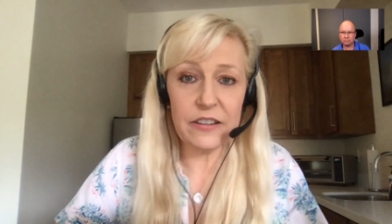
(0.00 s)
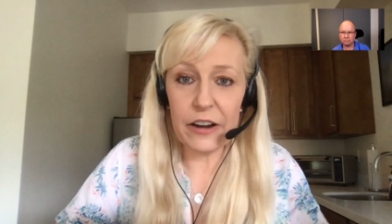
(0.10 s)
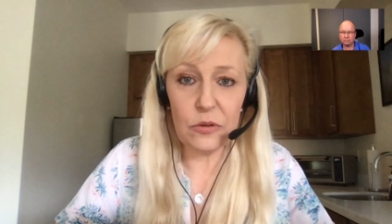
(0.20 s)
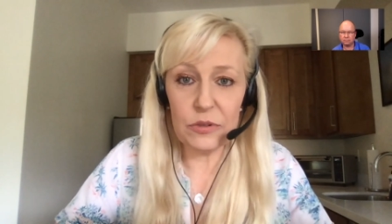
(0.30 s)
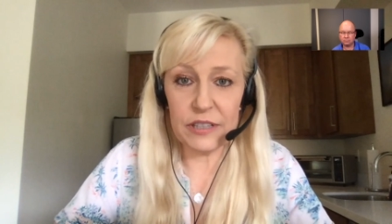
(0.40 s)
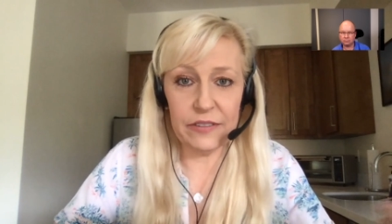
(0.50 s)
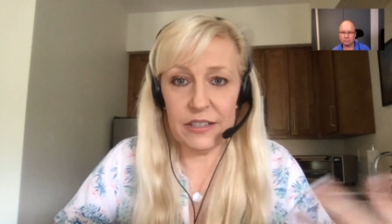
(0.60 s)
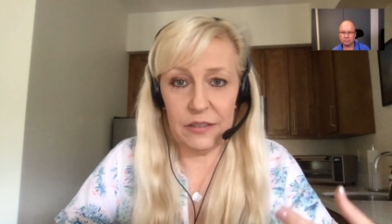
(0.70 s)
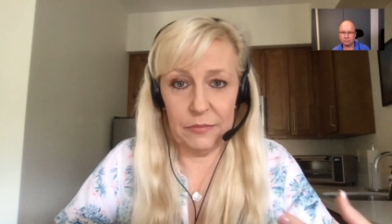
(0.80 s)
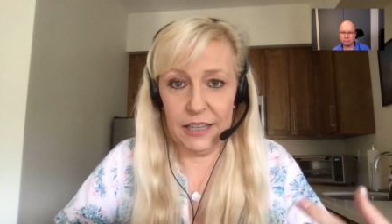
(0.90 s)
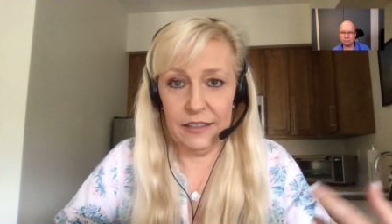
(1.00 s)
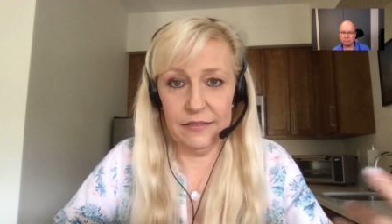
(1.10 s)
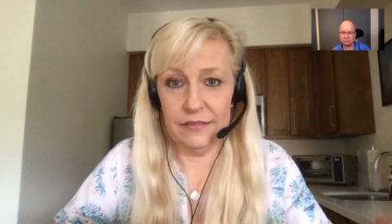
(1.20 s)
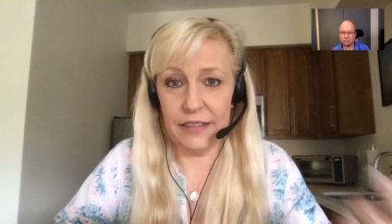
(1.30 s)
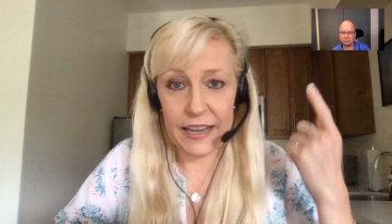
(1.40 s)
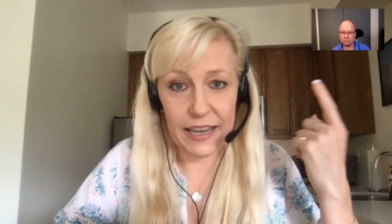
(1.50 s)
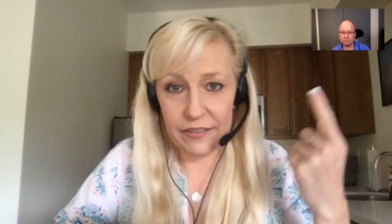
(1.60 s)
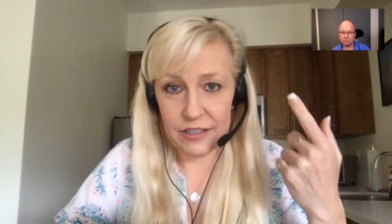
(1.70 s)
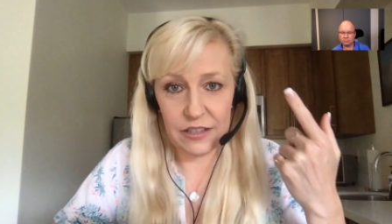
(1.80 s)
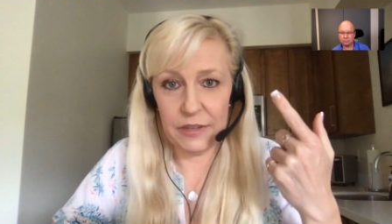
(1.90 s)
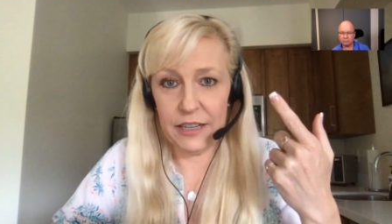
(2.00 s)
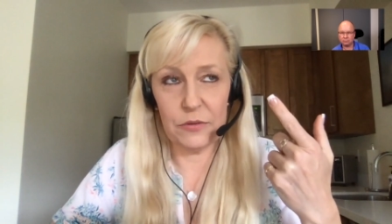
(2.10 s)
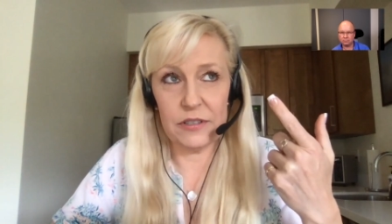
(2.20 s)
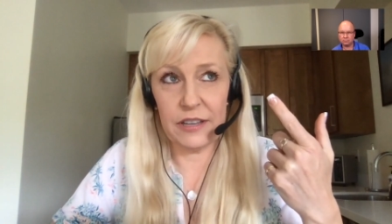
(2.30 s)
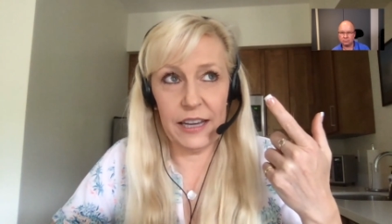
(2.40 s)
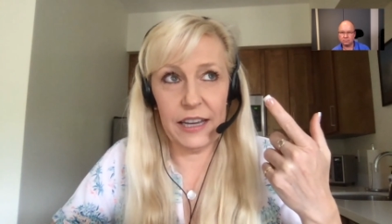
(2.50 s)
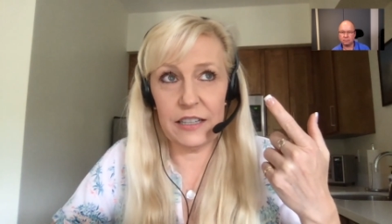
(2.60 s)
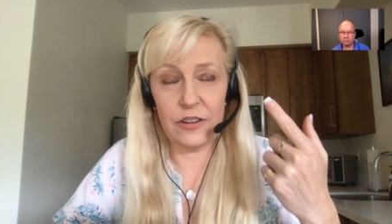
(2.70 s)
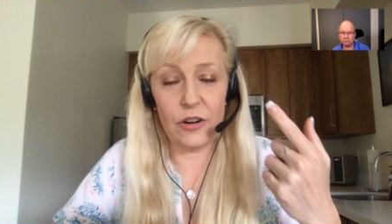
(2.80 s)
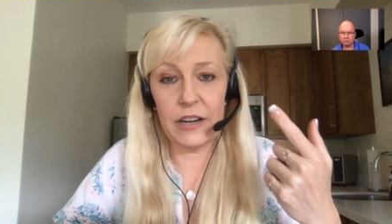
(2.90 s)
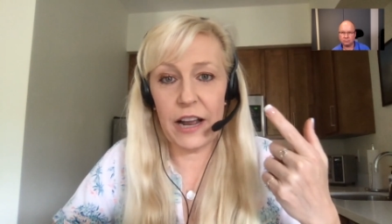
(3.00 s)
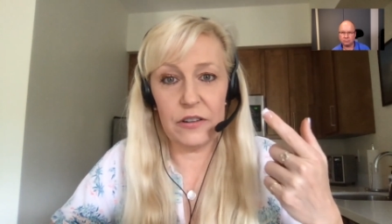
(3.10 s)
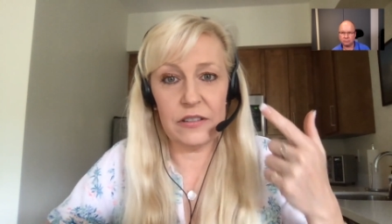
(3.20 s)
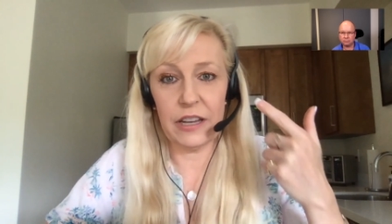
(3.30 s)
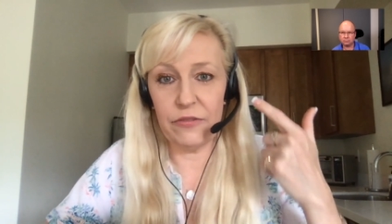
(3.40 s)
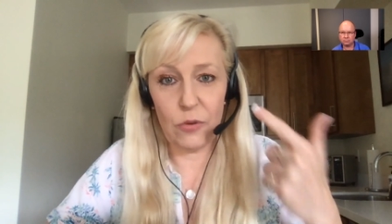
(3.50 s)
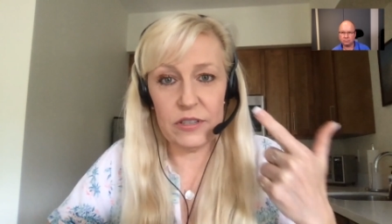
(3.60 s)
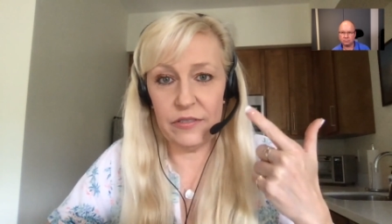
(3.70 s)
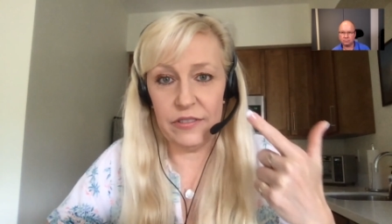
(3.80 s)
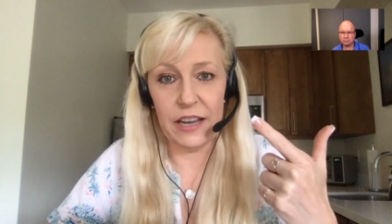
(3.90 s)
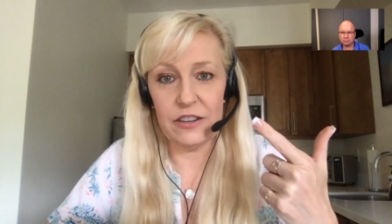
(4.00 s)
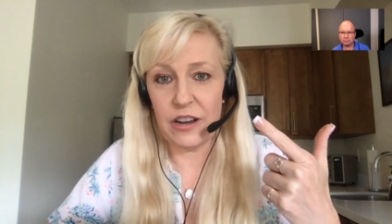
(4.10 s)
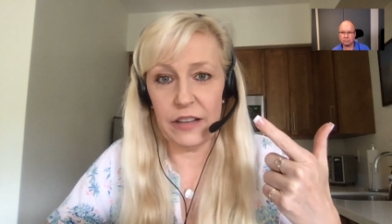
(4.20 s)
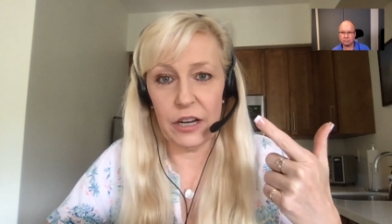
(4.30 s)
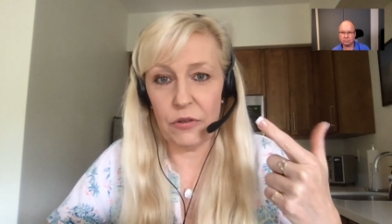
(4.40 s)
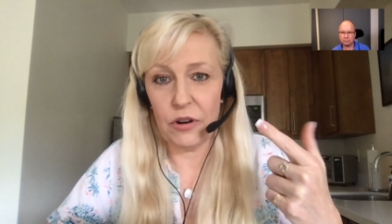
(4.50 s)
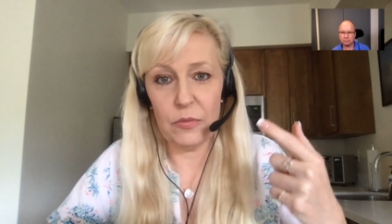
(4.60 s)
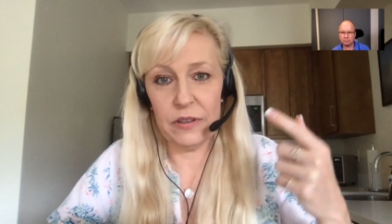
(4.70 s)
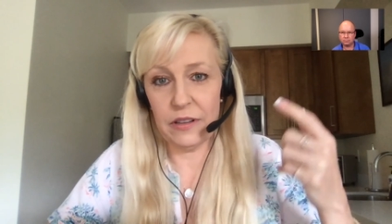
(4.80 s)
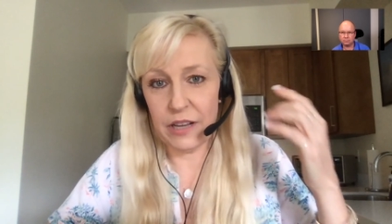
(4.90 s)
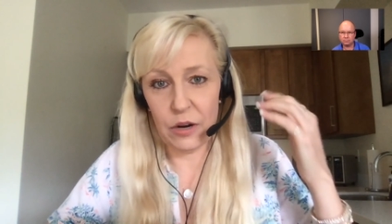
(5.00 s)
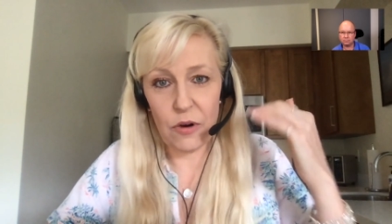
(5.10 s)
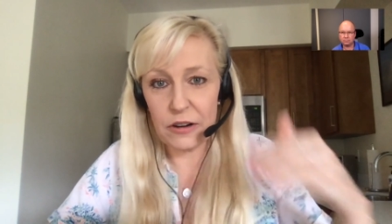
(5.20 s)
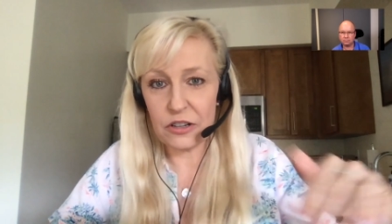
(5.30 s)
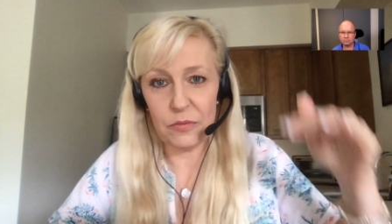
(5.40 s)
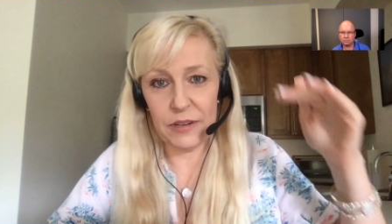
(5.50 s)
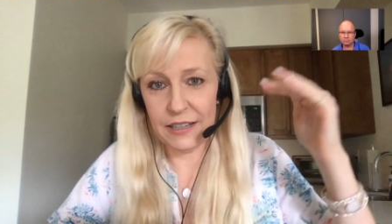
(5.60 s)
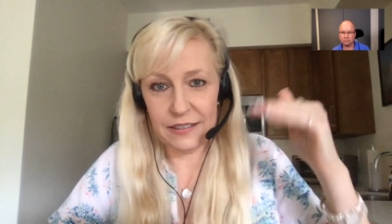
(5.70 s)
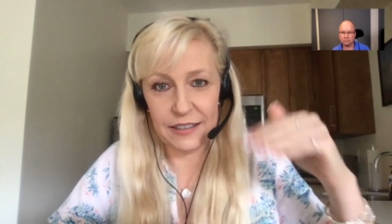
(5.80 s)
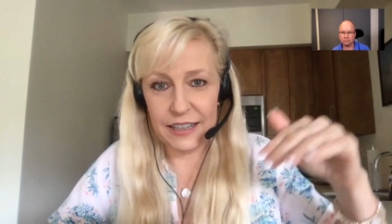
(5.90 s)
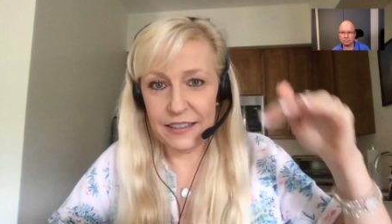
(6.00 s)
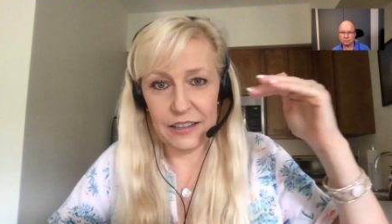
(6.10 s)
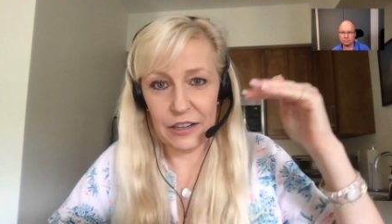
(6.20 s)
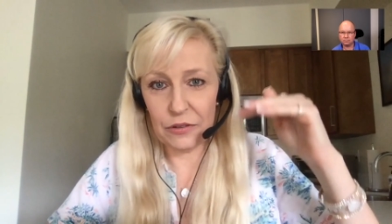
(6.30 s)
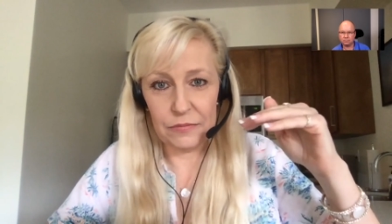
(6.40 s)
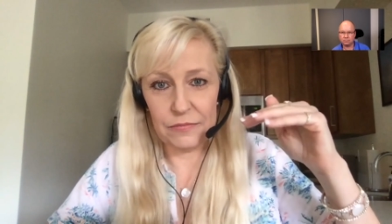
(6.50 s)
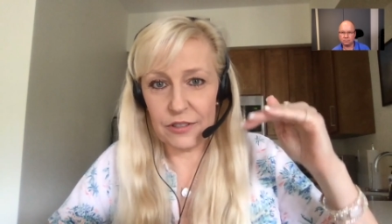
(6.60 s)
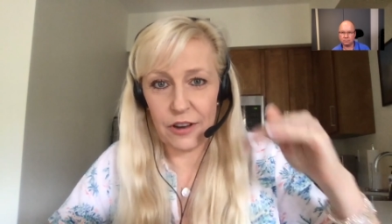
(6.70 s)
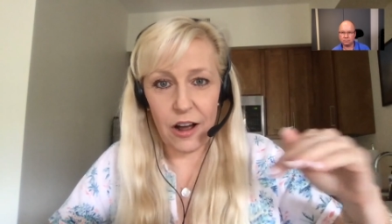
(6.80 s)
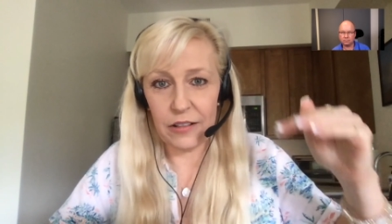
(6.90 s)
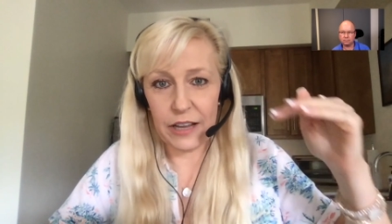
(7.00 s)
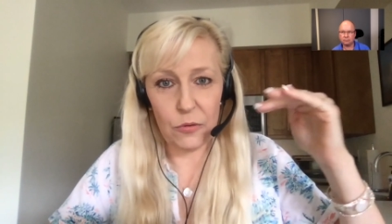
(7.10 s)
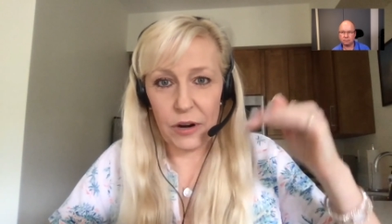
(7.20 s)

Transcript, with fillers: That title was given to me. They gave it to me. It was like, it started out as like Voice of the Angelic Realm. And then they watched me and they, you know, saw